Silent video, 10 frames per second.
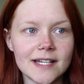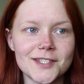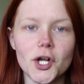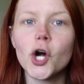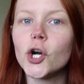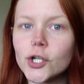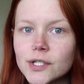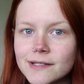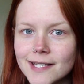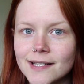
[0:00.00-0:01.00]
it doesn't
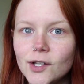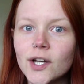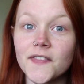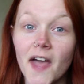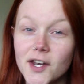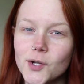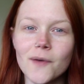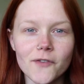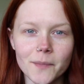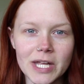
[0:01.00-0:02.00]
hurt to look at that new
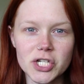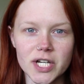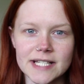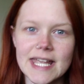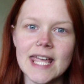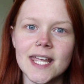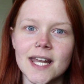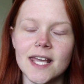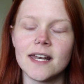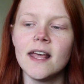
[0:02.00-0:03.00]
information and take it
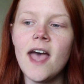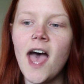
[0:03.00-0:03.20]
in